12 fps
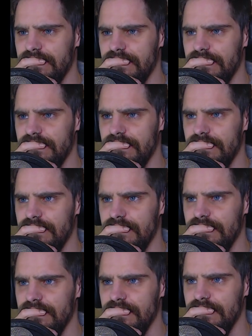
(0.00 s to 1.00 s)

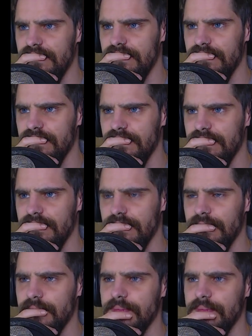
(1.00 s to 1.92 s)
Nobody speaks.